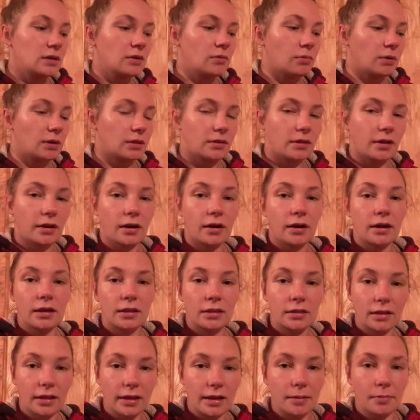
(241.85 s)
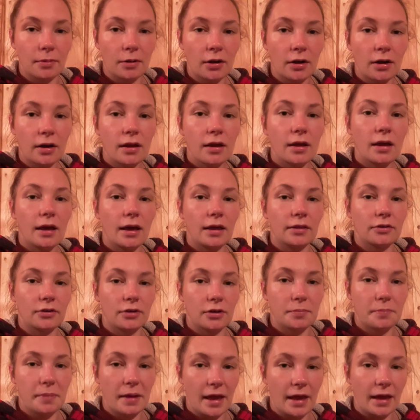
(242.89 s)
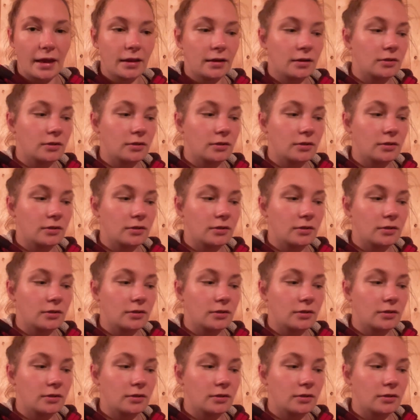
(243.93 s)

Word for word: when they're in labor and they're in pain